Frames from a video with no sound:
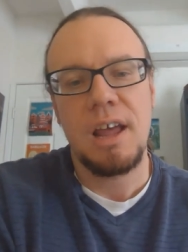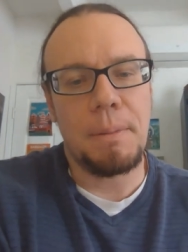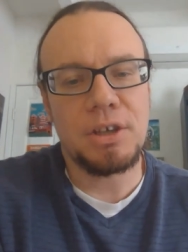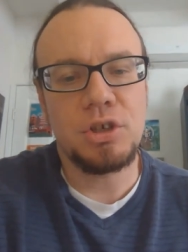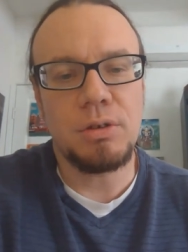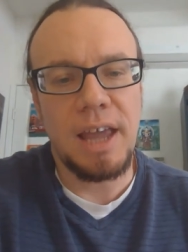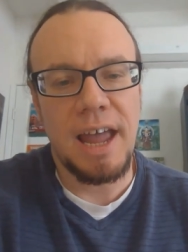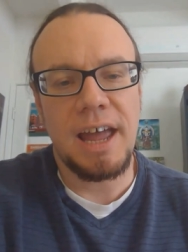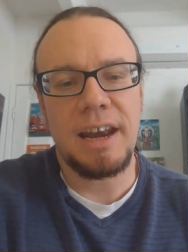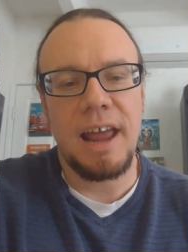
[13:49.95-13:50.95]
but you
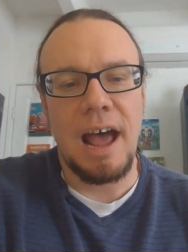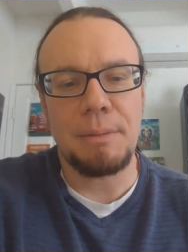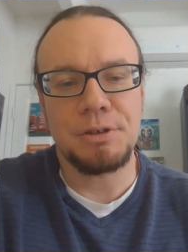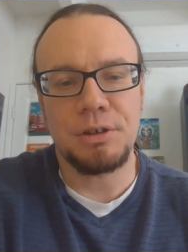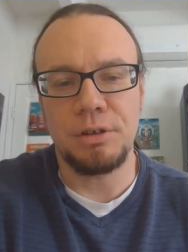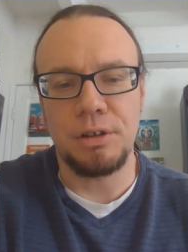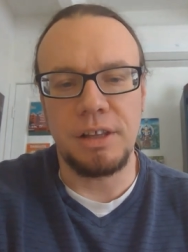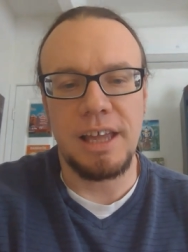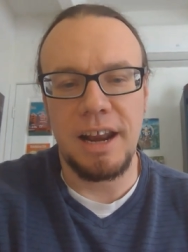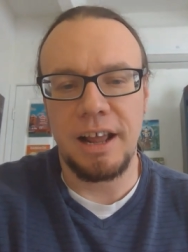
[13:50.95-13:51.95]
can
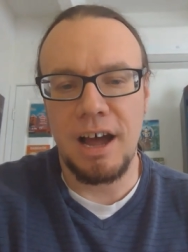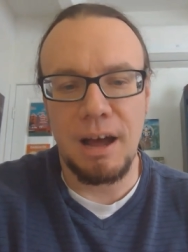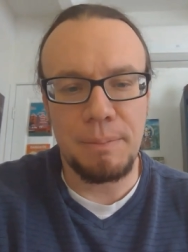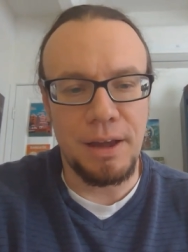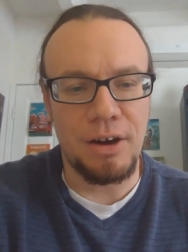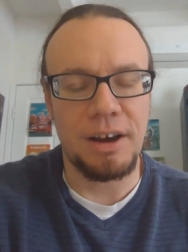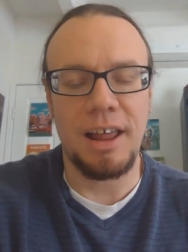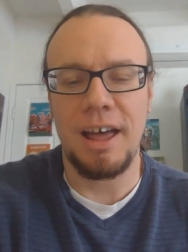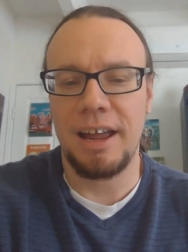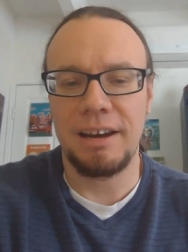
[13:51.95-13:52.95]
absolutely get a copy
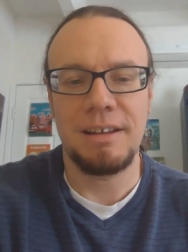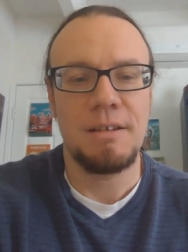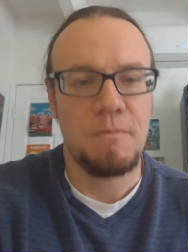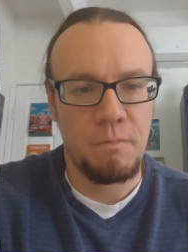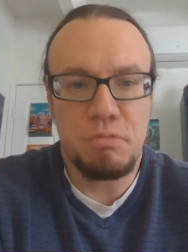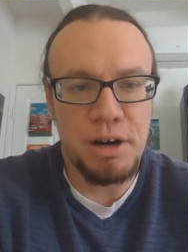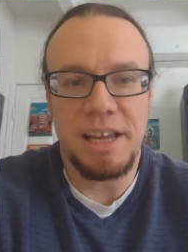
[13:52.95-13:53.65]
online pretty